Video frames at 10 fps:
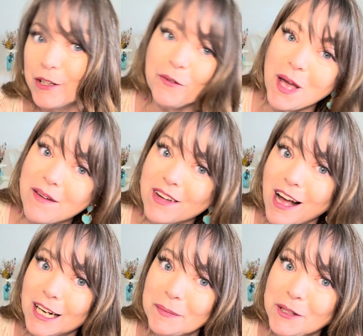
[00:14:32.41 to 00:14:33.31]
So if you haven't
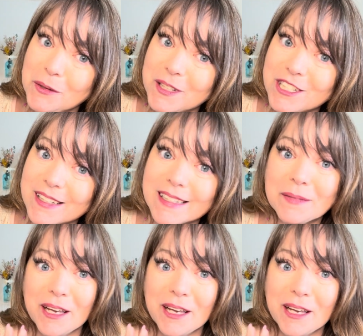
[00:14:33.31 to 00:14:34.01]
gotten me your wish list,